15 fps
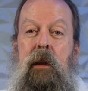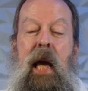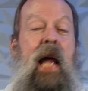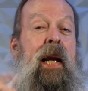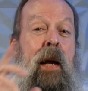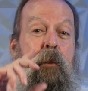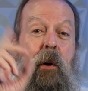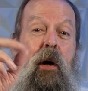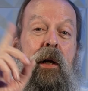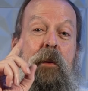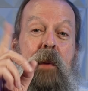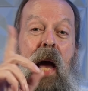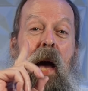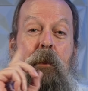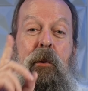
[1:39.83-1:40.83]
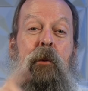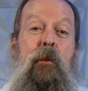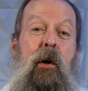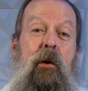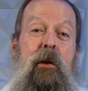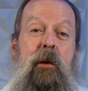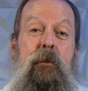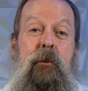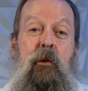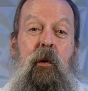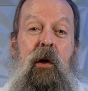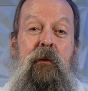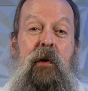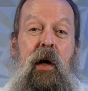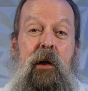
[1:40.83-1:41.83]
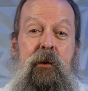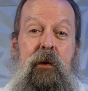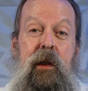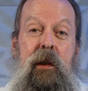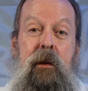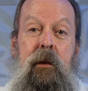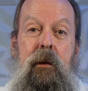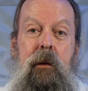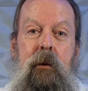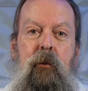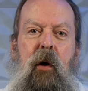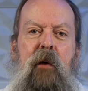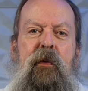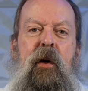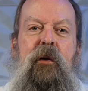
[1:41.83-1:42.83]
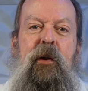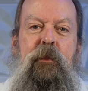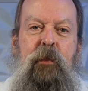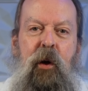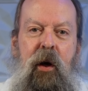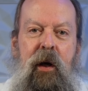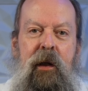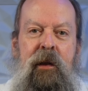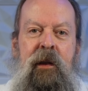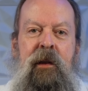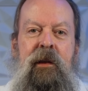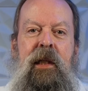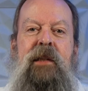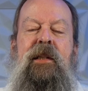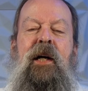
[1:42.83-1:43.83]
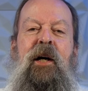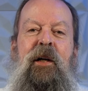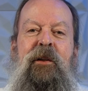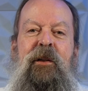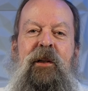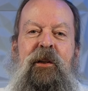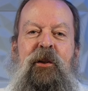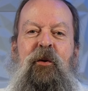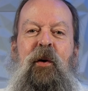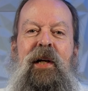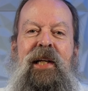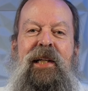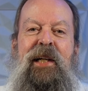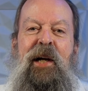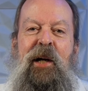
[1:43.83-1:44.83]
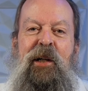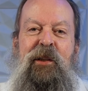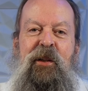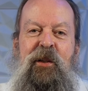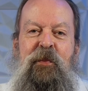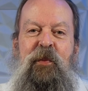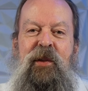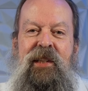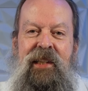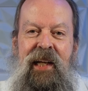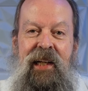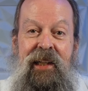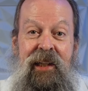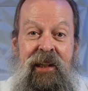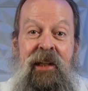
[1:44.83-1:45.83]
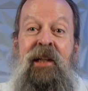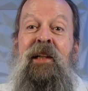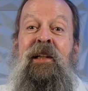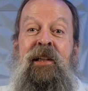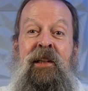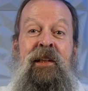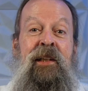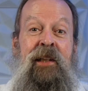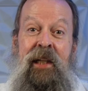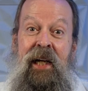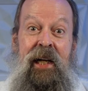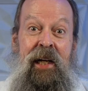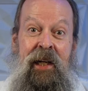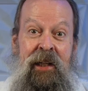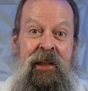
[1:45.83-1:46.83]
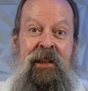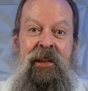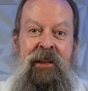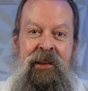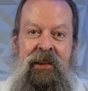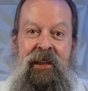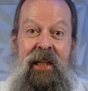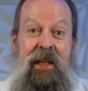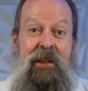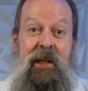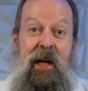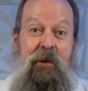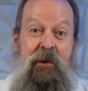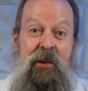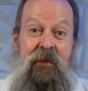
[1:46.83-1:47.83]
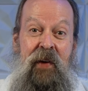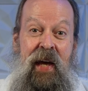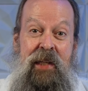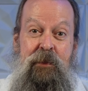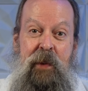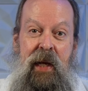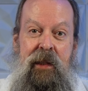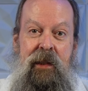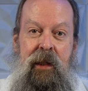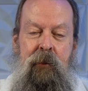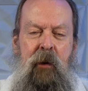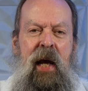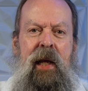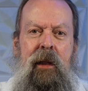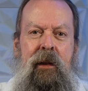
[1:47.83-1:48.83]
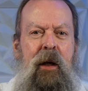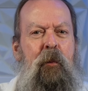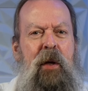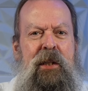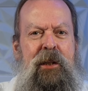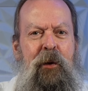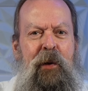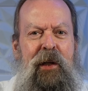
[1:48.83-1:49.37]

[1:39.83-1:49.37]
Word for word: And I bought an Apple modem 1200. 1200 baud. That's 120 characters per second. Yeah, the internet was fast back then. Wait, there was no